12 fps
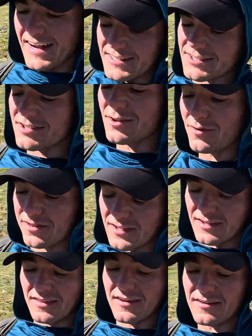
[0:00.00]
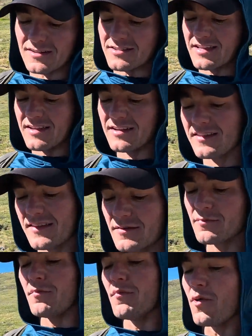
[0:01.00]
I just don't think there is
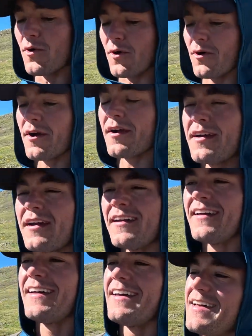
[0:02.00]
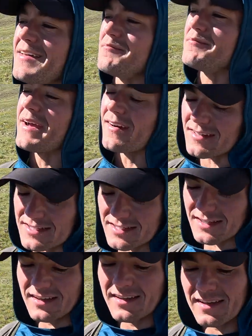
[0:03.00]
anything more
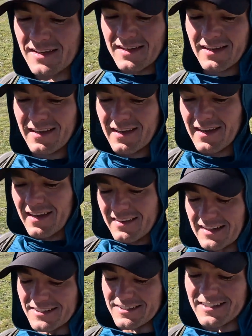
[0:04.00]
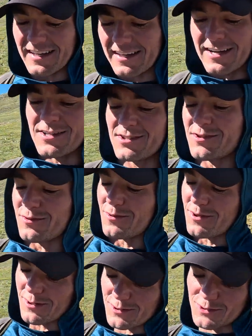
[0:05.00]
embarrassing that just like cuts
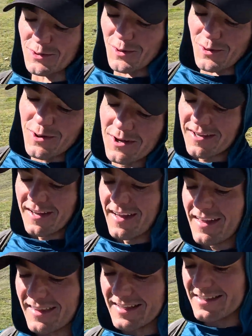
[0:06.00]
through to your soul than